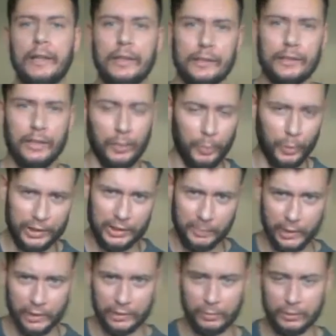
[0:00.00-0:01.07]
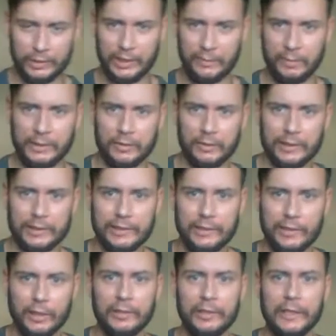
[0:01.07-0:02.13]
So a bodybuilder will typically do it
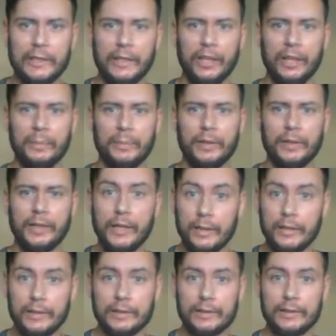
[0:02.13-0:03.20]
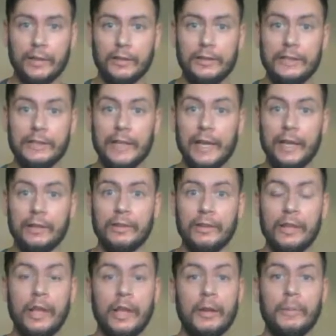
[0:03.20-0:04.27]
slowly up, slowly down,
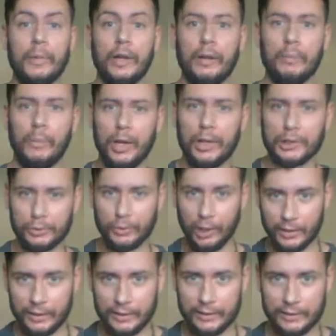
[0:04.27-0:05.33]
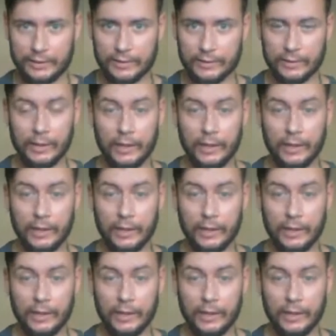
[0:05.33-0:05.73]
but a martial artist